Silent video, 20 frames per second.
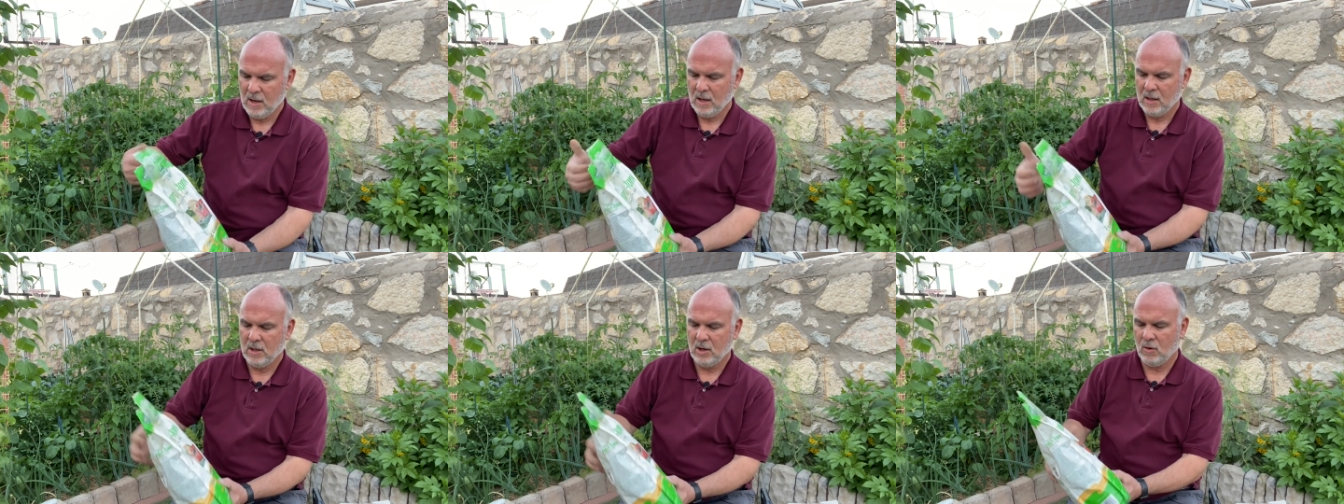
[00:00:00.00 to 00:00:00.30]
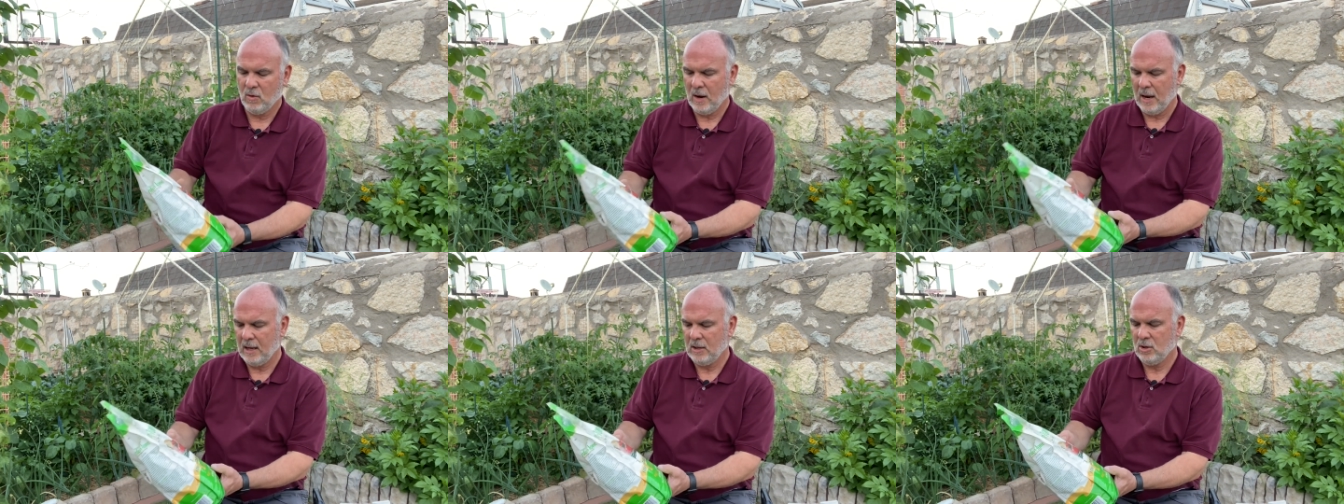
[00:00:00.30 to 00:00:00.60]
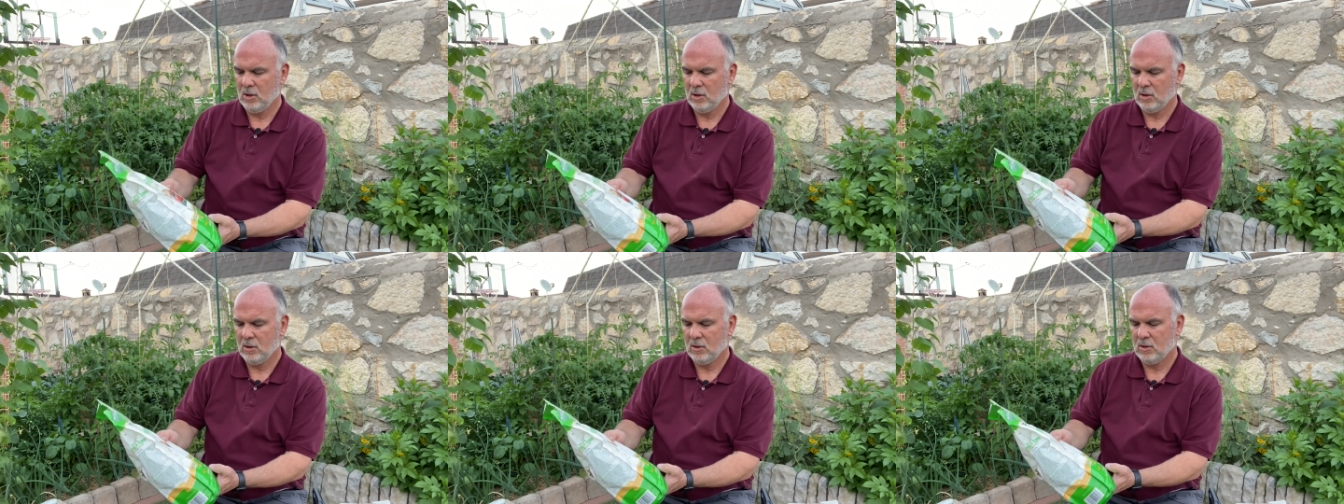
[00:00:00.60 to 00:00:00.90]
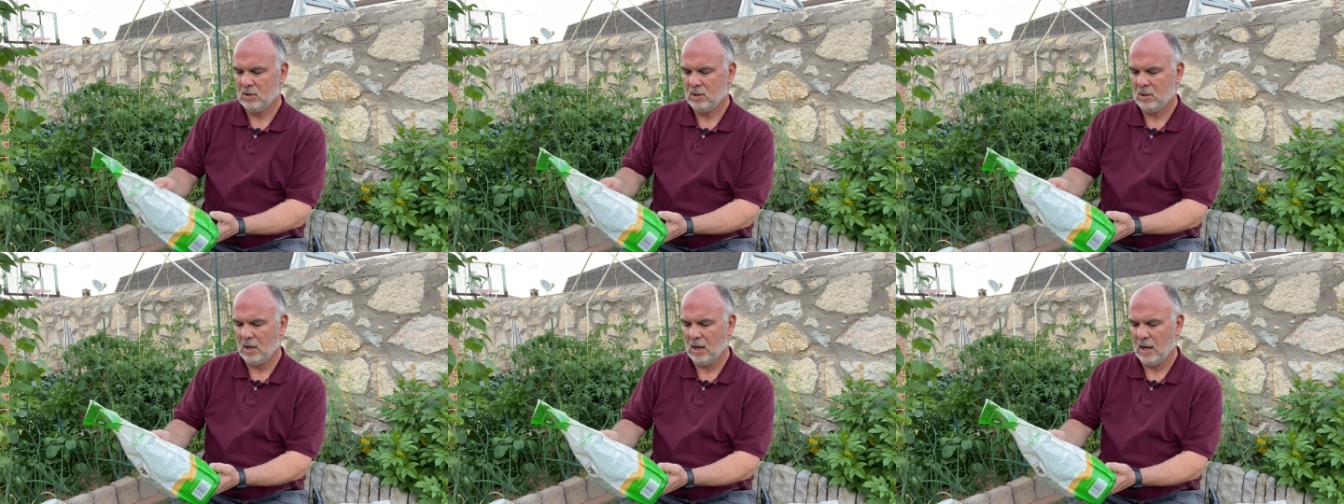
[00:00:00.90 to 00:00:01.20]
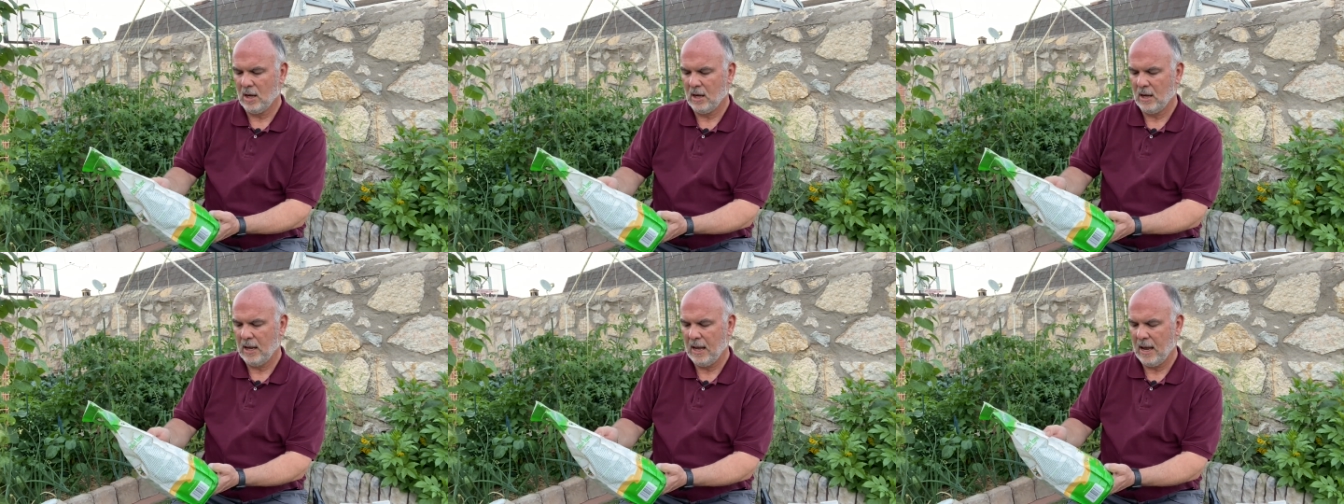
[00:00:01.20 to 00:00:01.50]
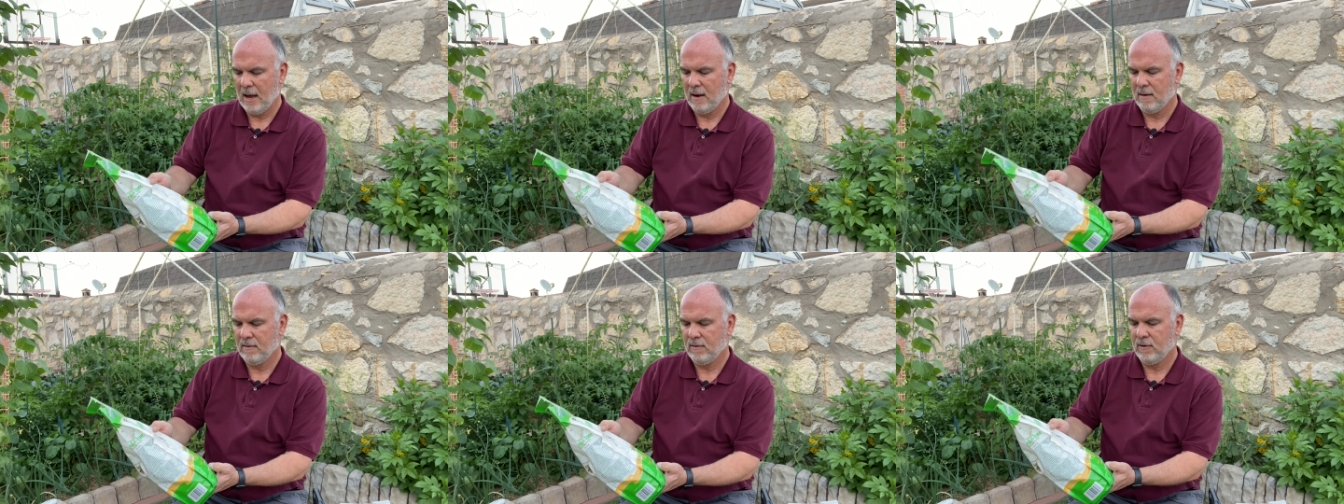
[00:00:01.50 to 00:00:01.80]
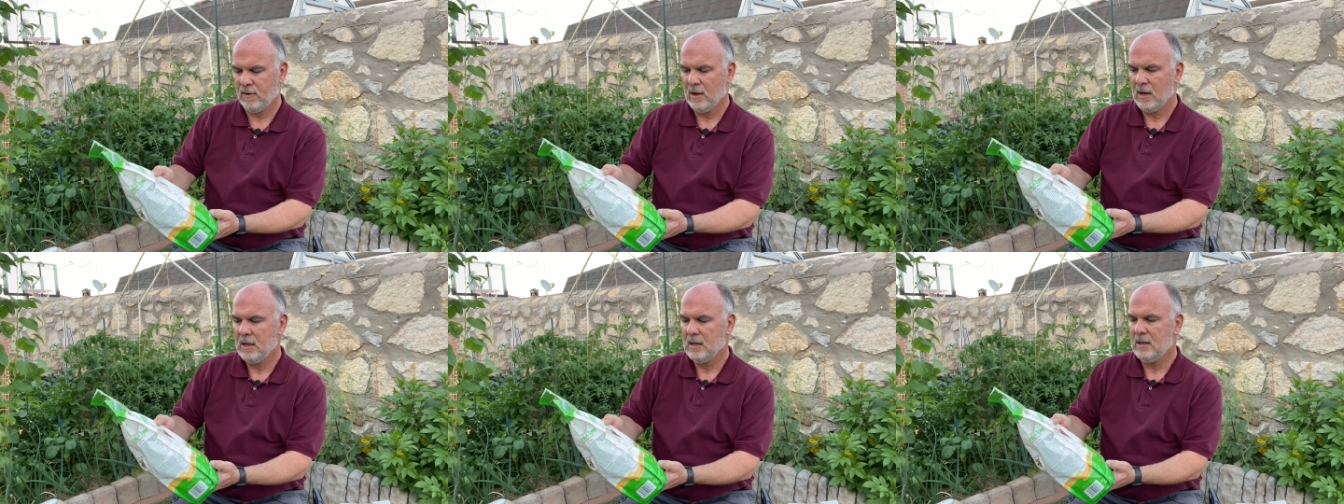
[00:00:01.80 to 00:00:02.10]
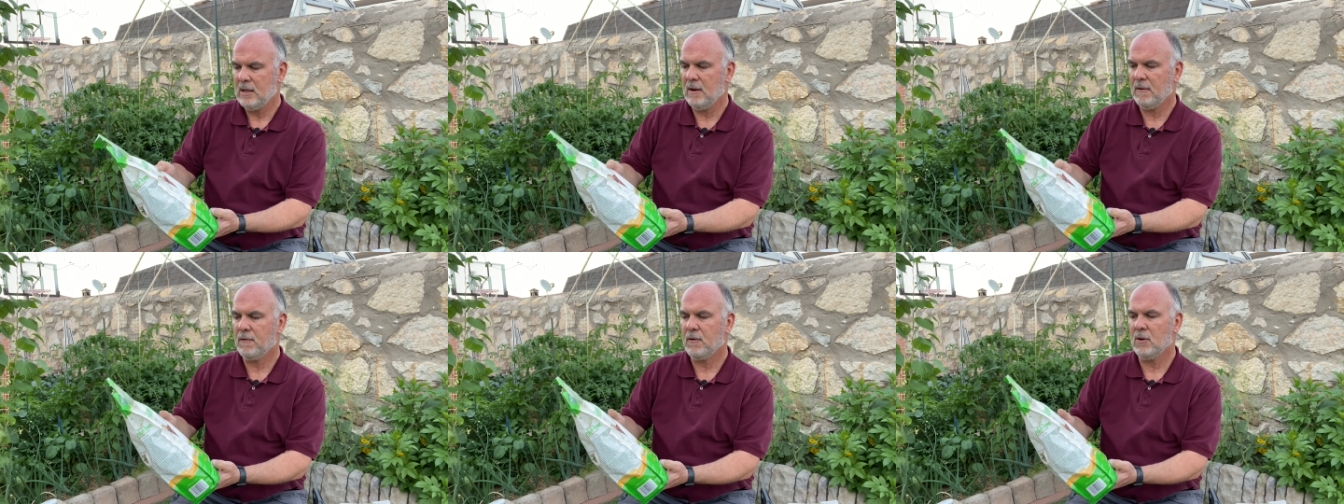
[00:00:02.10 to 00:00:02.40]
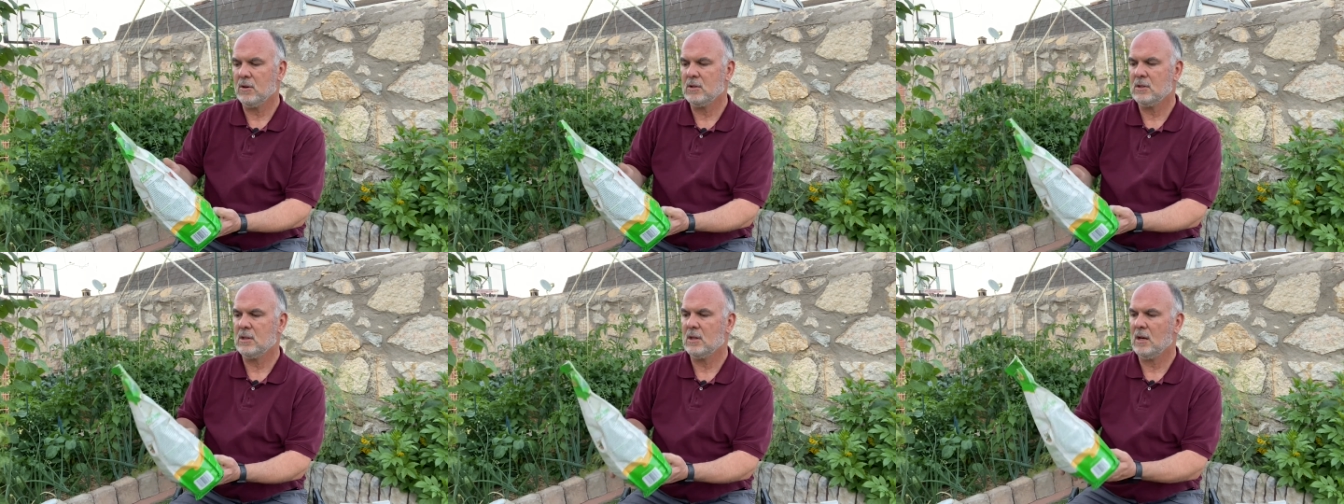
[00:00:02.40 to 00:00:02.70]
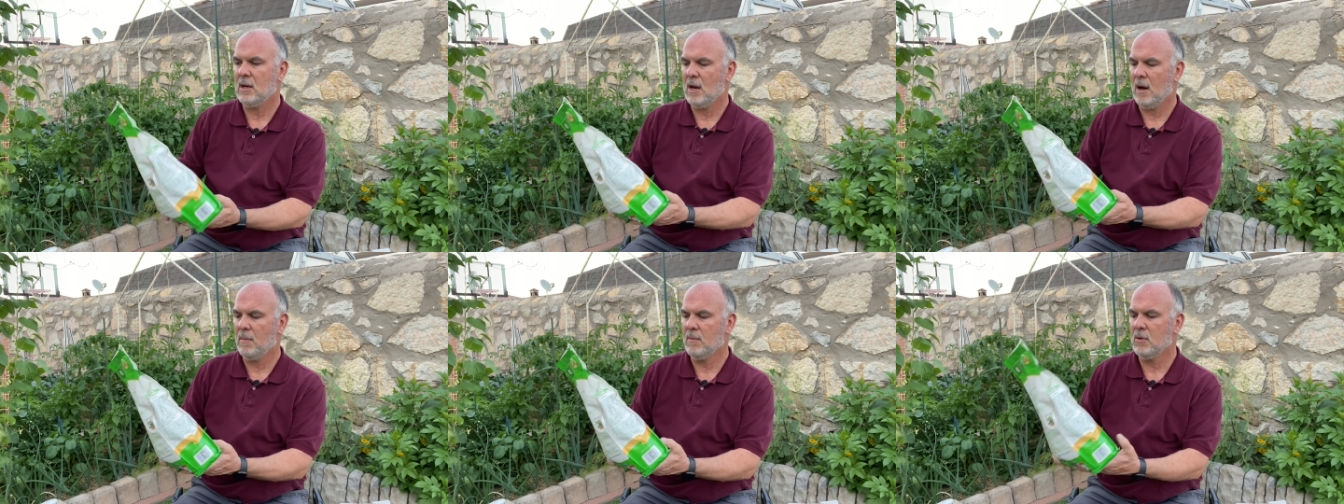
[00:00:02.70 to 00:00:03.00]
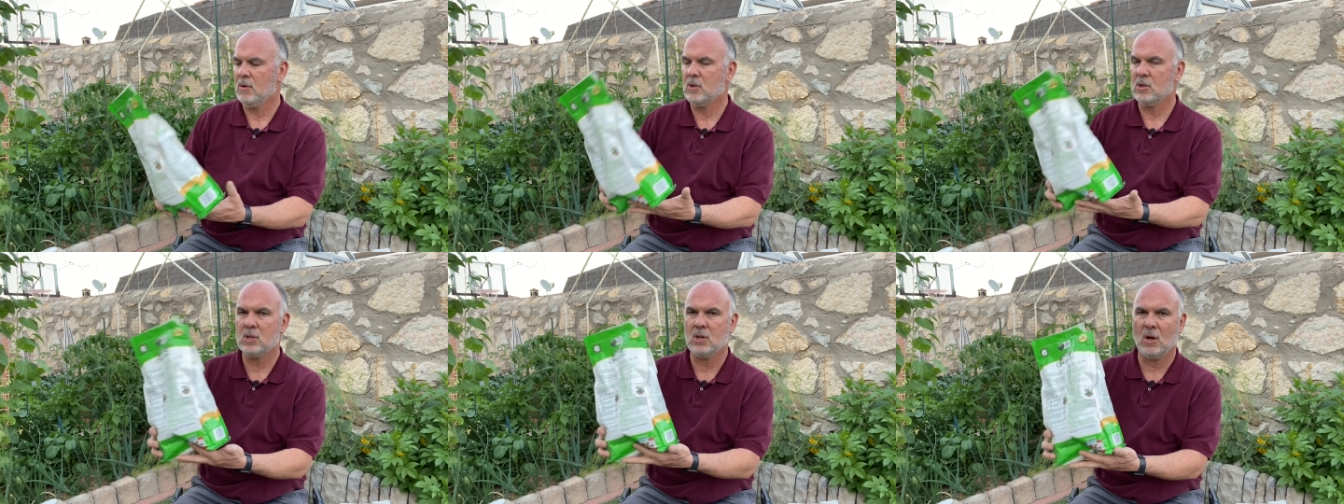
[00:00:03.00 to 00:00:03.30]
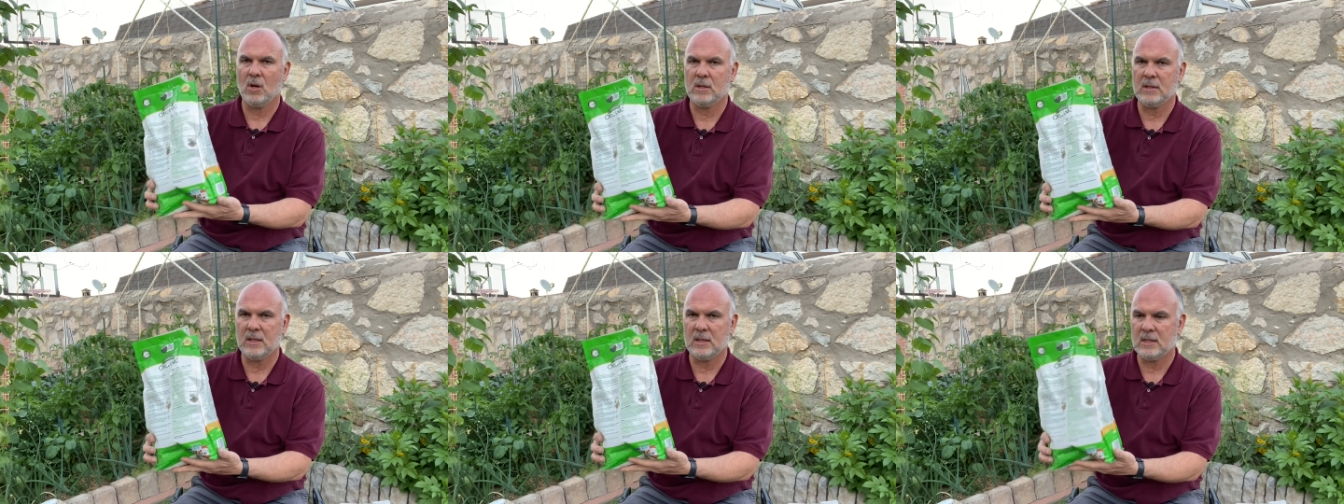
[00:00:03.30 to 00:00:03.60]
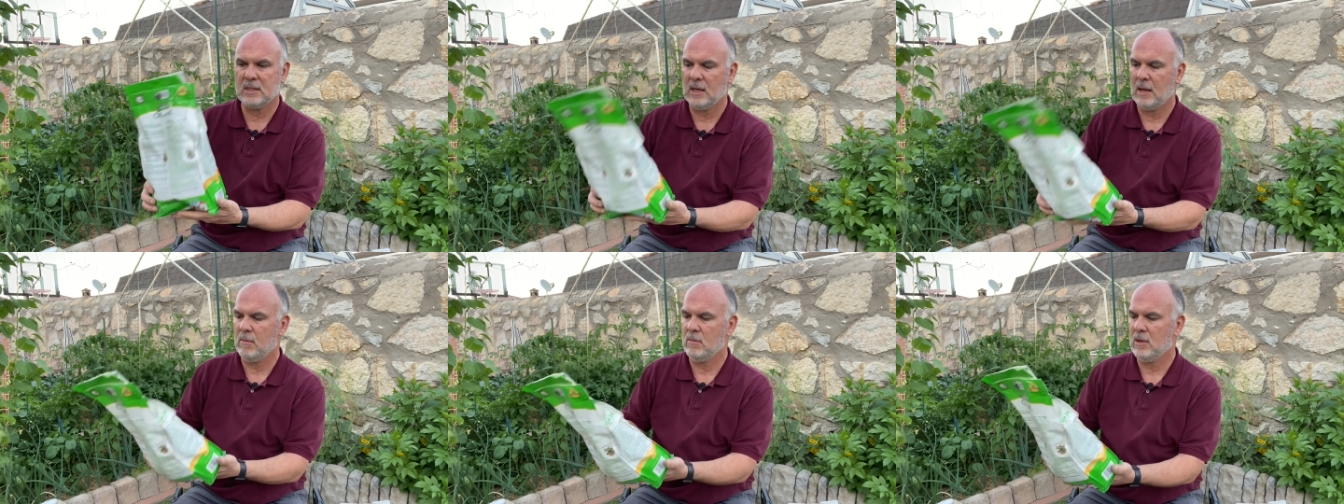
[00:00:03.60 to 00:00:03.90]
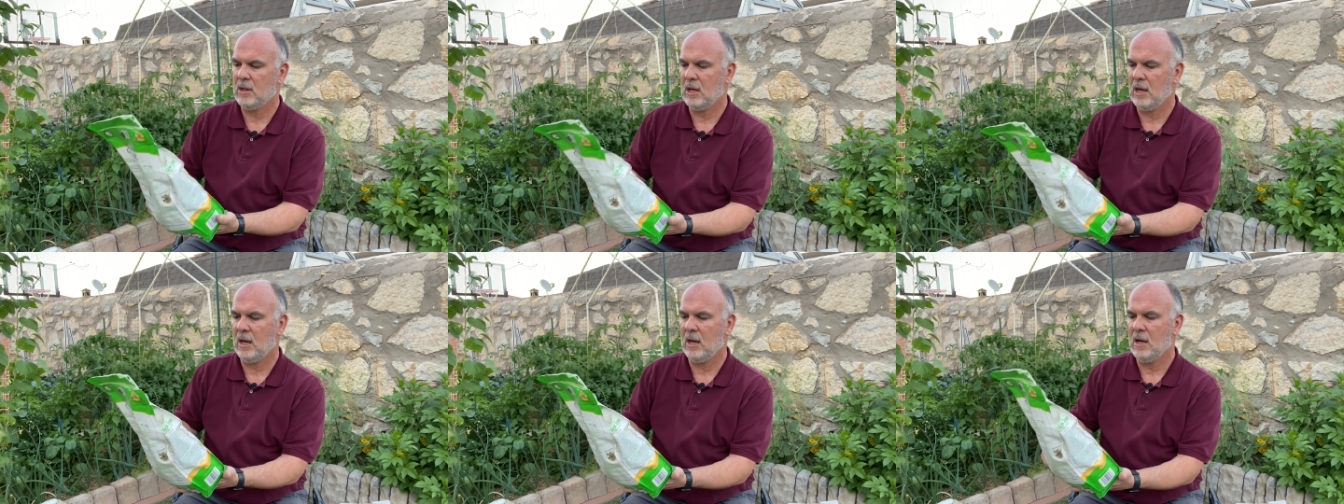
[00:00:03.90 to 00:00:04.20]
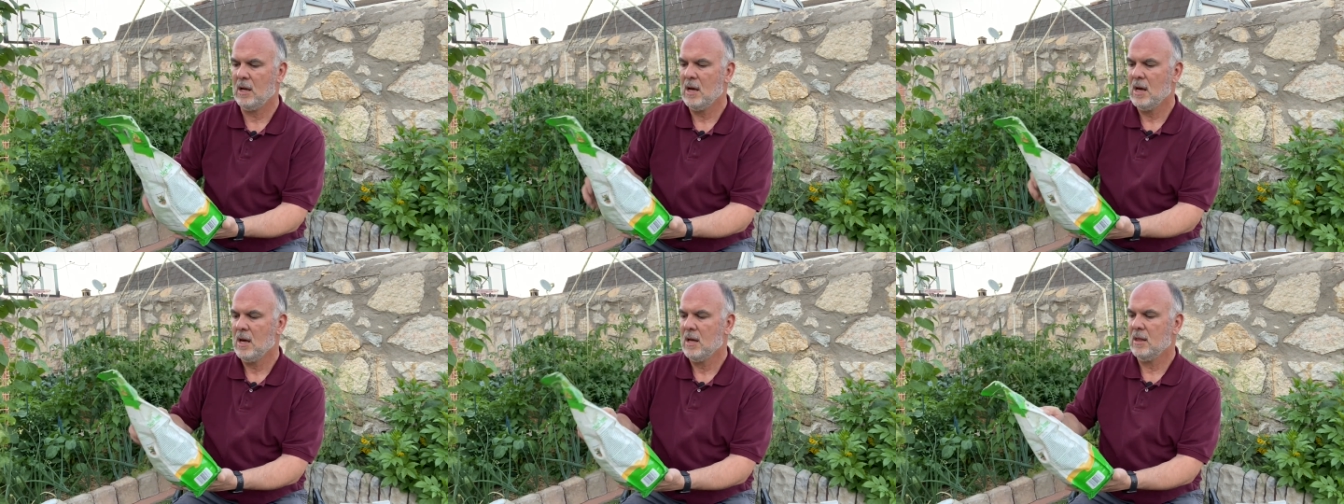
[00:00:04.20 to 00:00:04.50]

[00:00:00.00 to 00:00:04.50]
the granulars uh, have different numbers, the same thing.